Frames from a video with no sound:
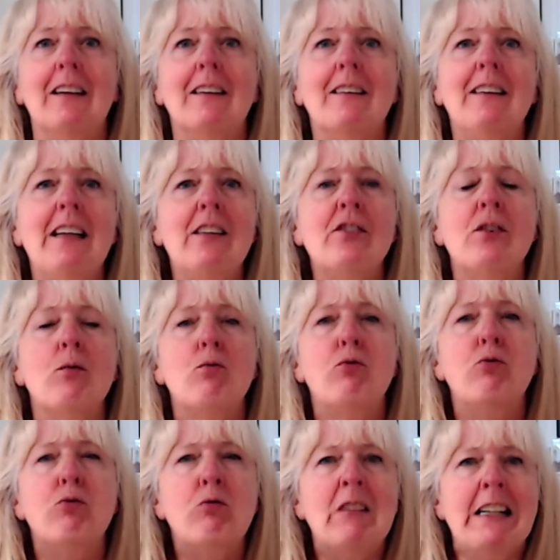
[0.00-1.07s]
This
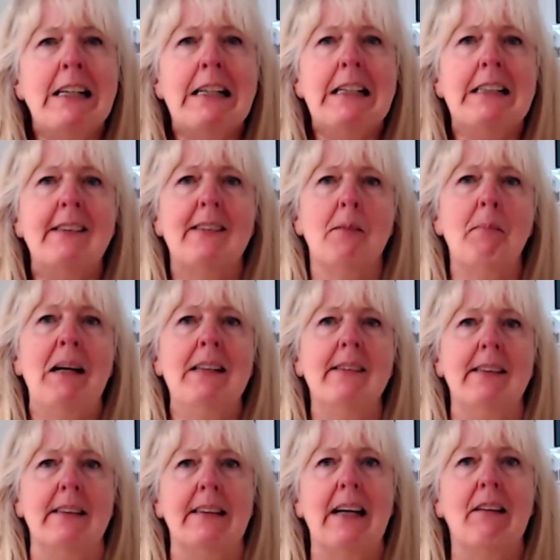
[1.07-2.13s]
really
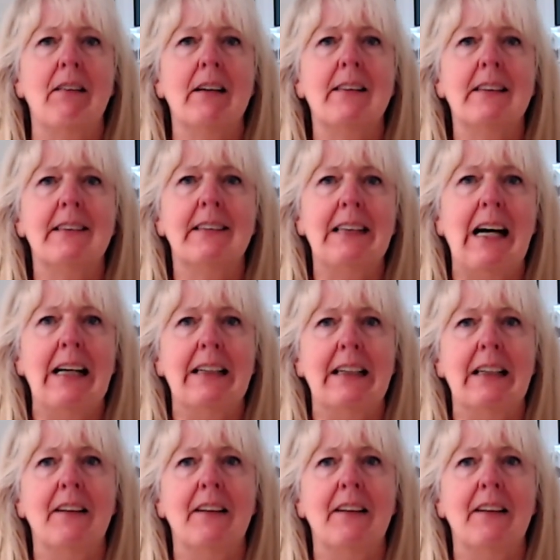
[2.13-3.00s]
cemented their understanding,